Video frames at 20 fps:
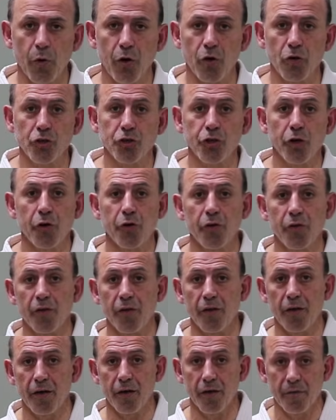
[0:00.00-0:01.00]
we're going to show you
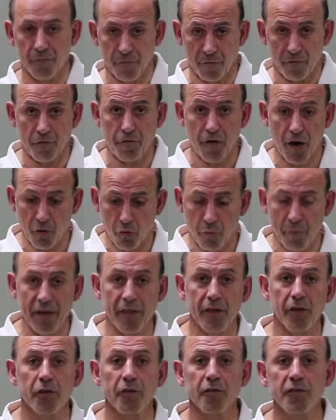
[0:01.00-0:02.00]
the final
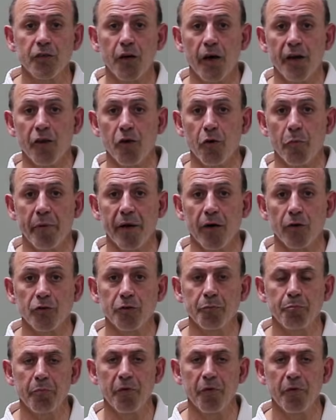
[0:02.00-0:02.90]
method of tying your belt.